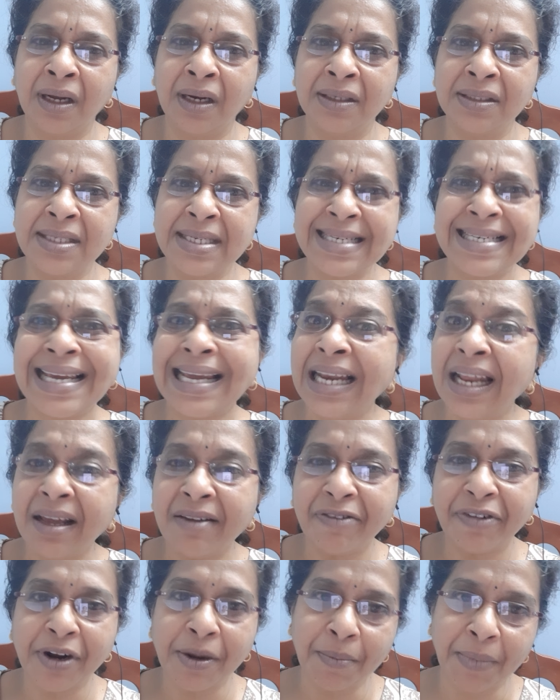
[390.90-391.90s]

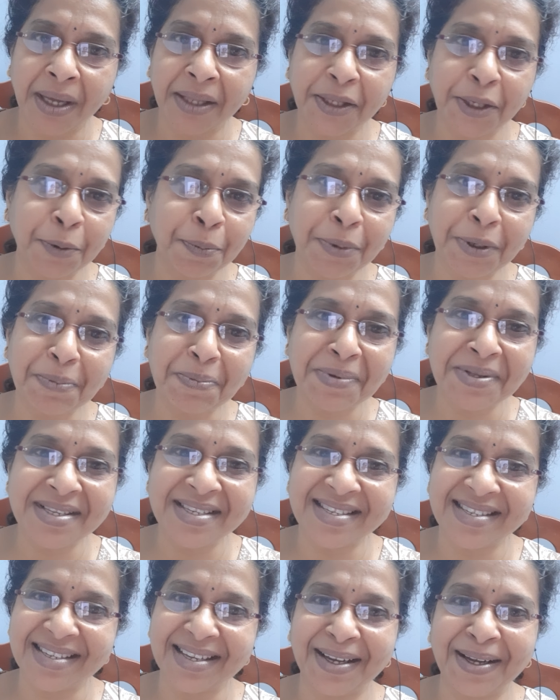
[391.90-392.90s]
stealing from other
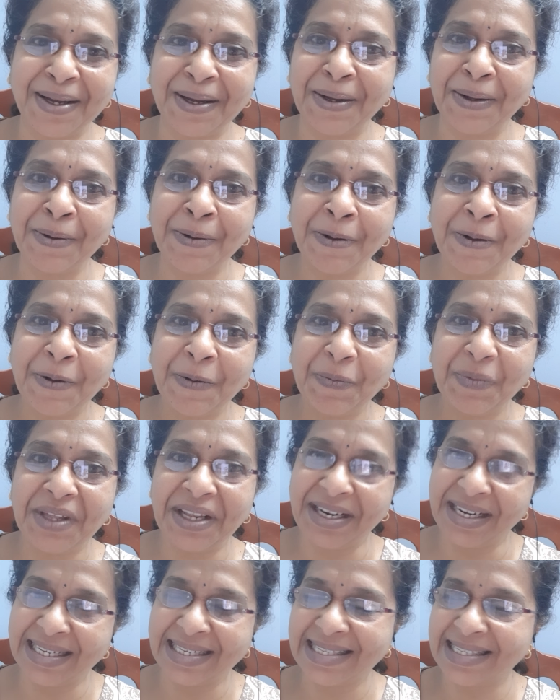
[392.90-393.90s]
people's
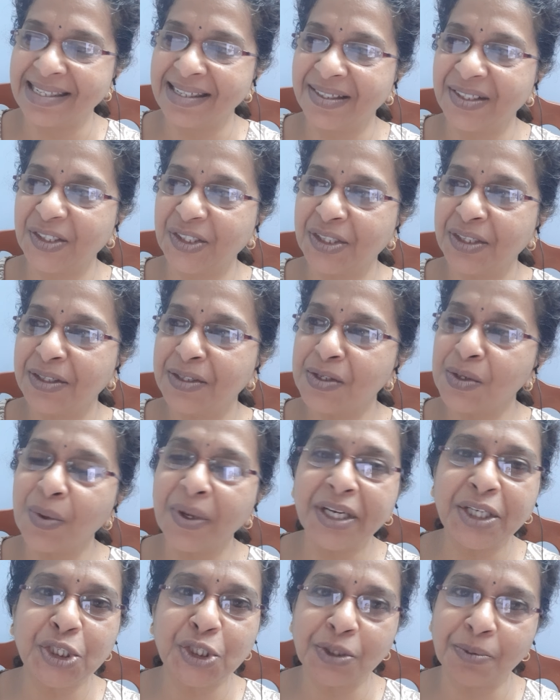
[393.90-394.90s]
research. So
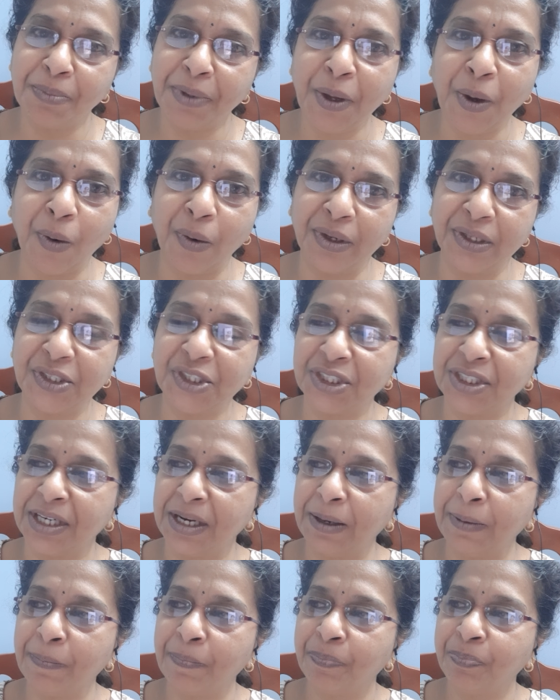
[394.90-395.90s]
it should be
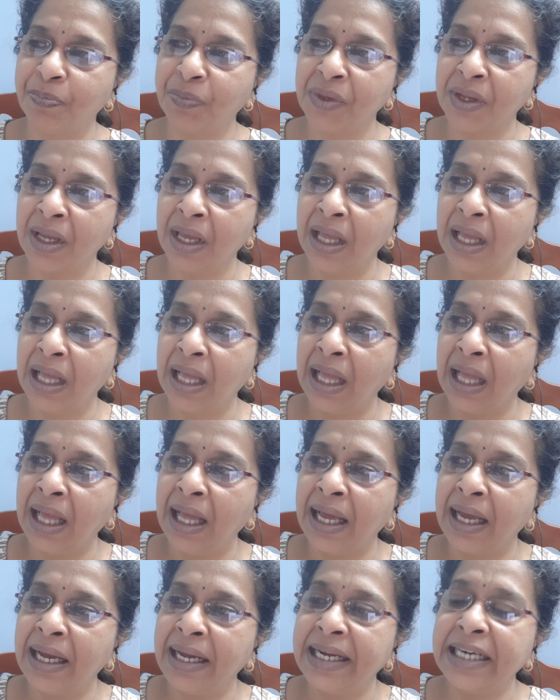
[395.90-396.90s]
original.
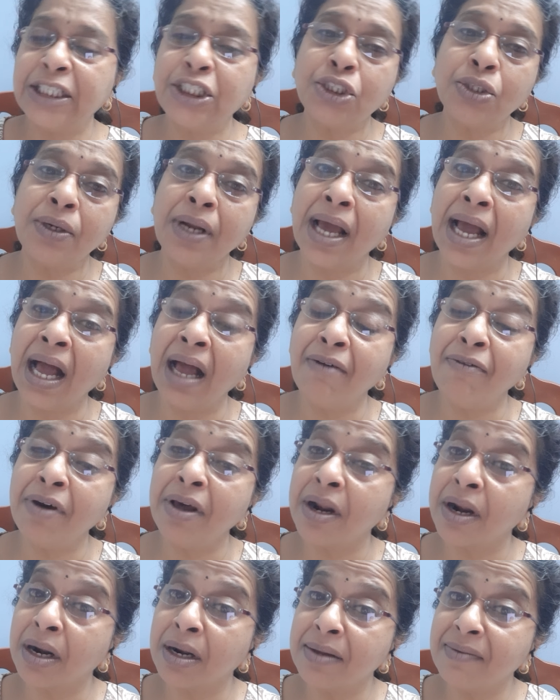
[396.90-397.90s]
It should have
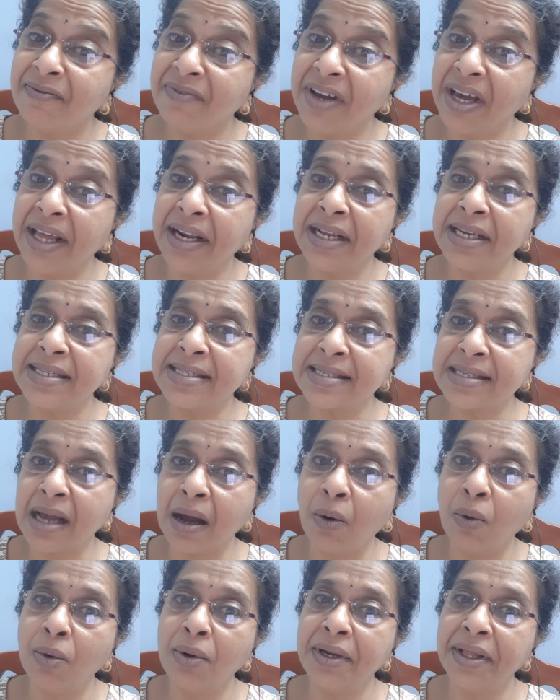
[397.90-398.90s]
a very
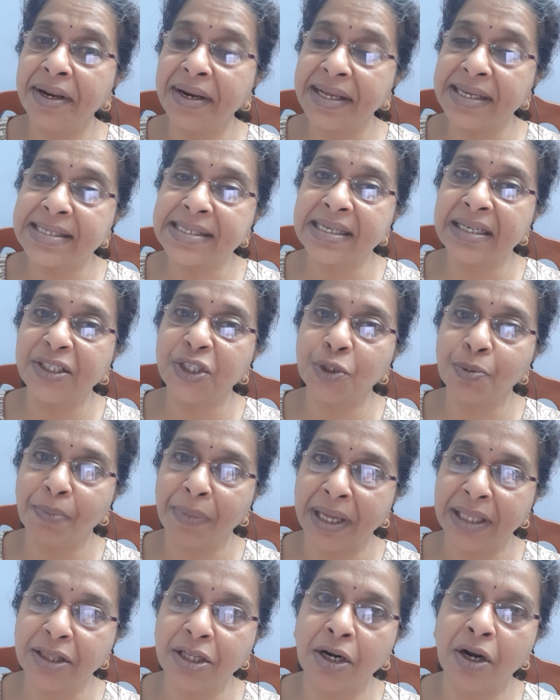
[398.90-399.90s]
sound research
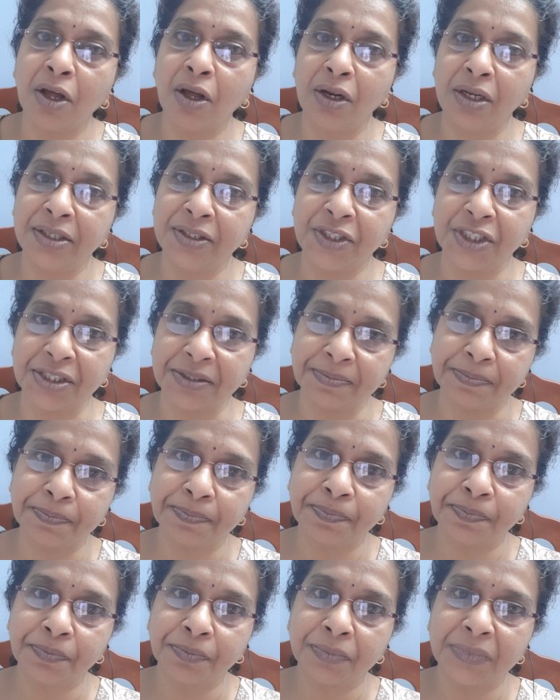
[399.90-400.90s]
methodology.
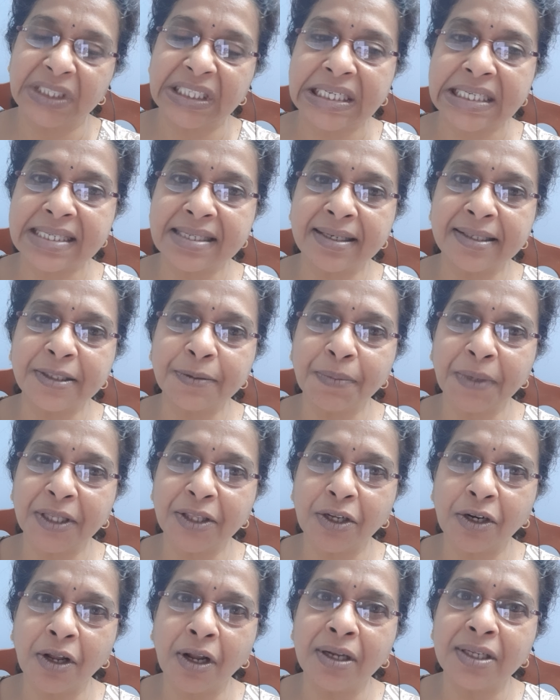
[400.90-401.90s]
Research
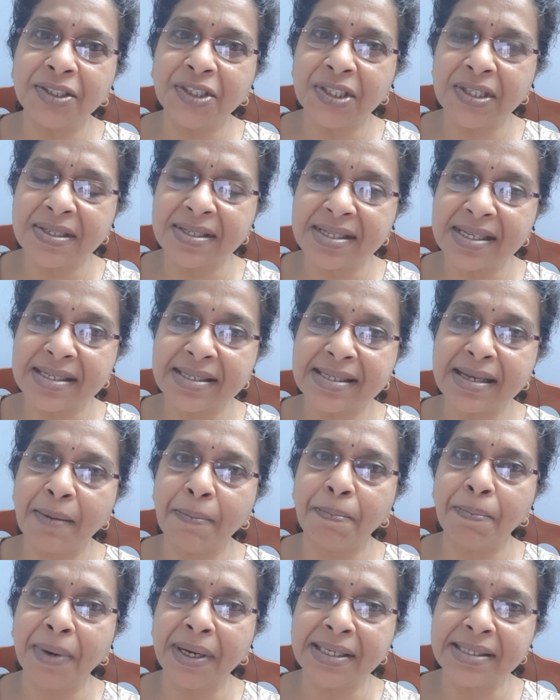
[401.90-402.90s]
methodology is the
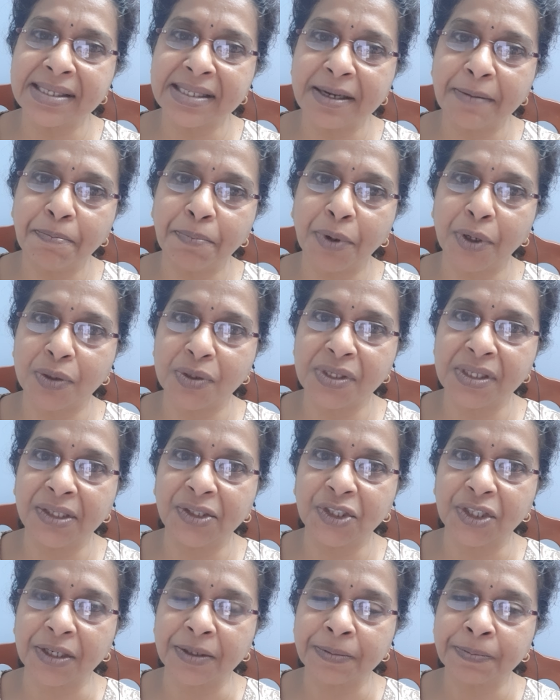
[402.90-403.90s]
step-by-step
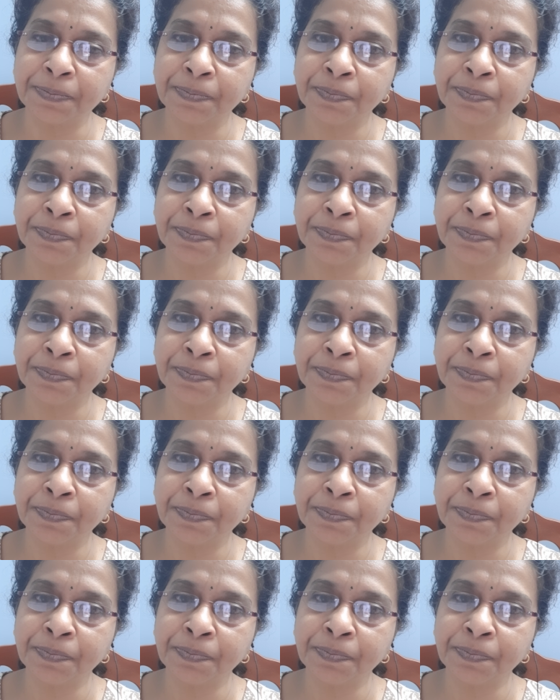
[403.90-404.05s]
procedure.